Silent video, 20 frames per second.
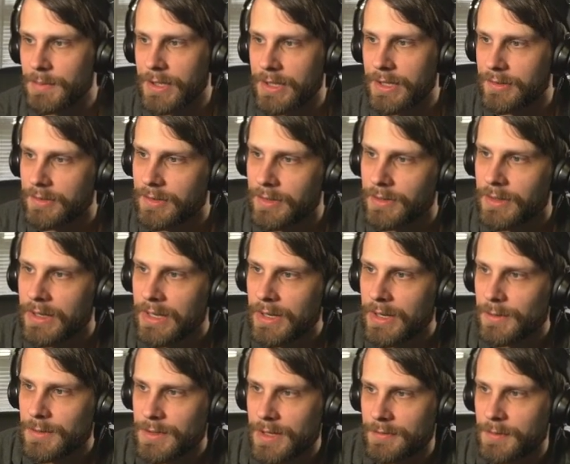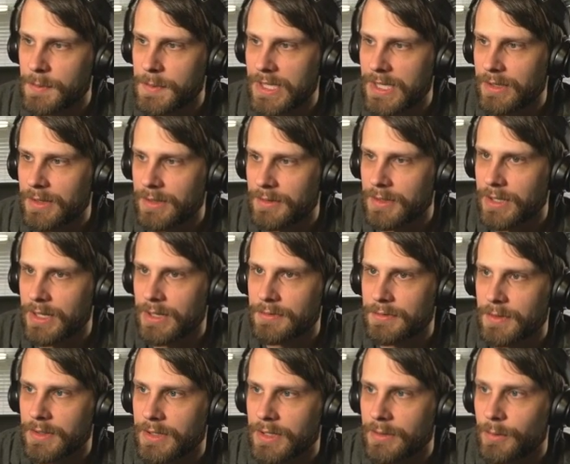So you have to be a little
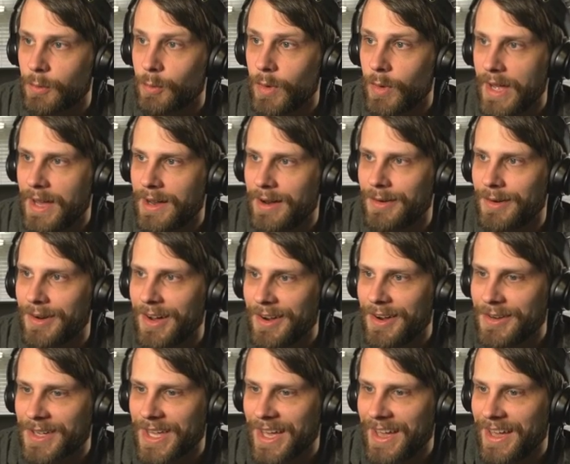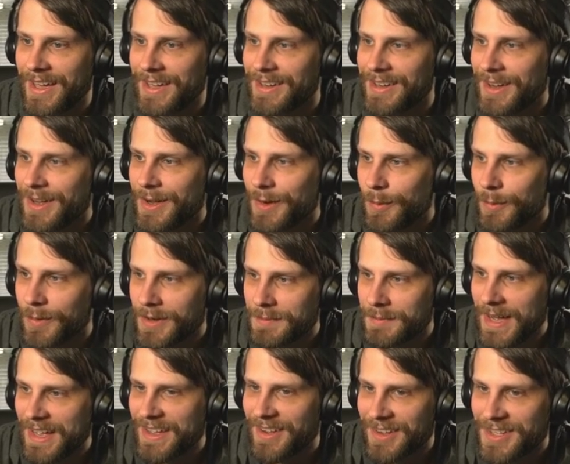careful here. Wow, okay. One of
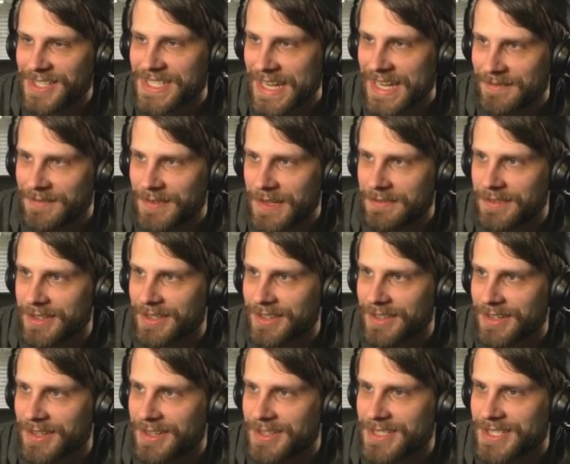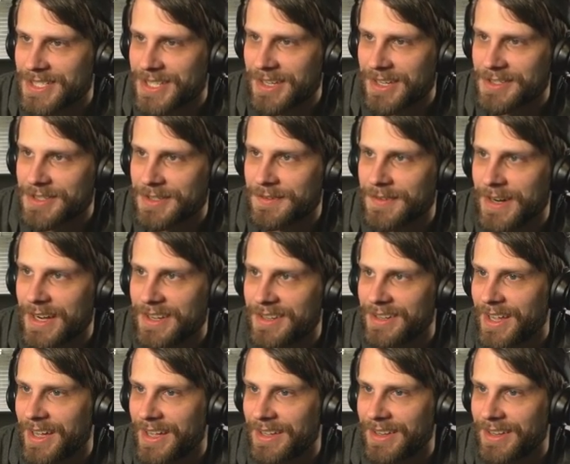my all-time favorite cards. Country Fried and
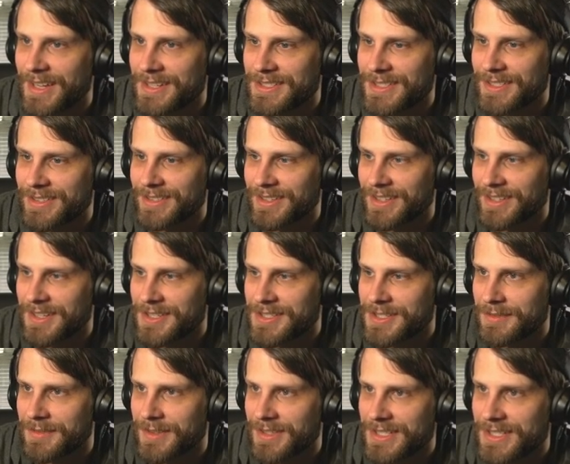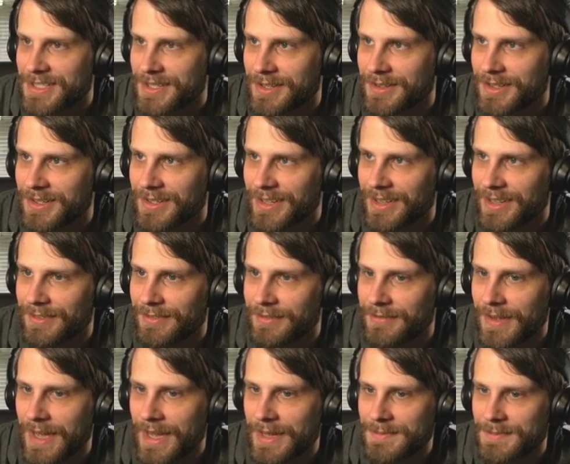I like to gush over this card.
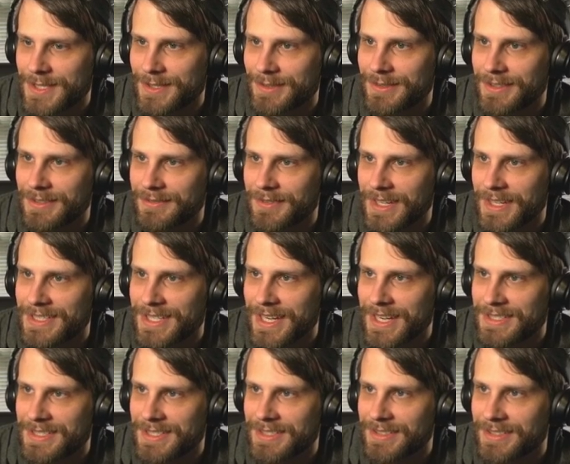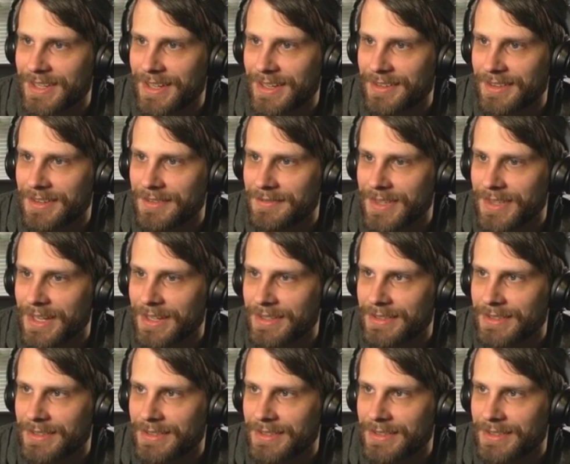Absolutely fantastic. I love that.